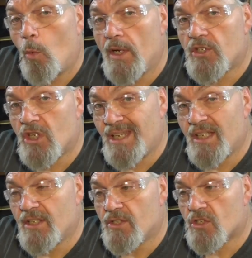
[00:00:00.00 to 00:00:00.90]
which
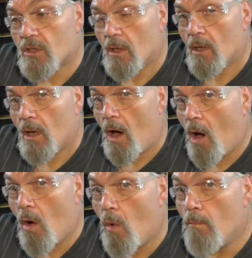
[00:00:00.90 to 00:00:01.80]
is
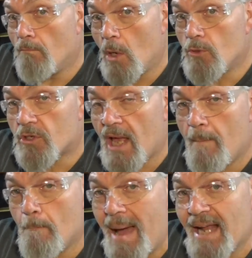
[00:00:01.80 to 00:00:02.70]
almost
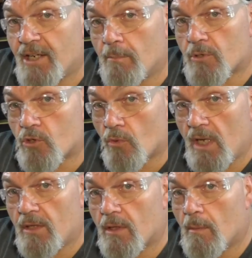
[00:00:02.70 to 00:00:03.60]
a magnum
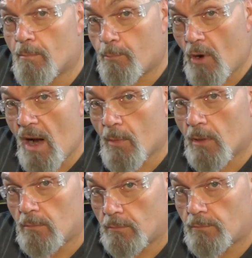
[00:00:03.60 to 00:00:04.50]
strength primer.
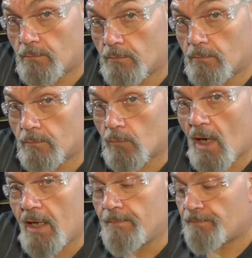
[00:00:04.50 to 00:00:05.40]

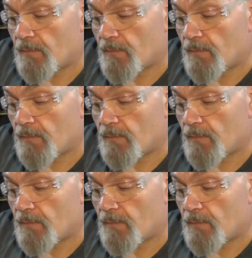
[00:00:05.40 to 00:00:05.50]
Right.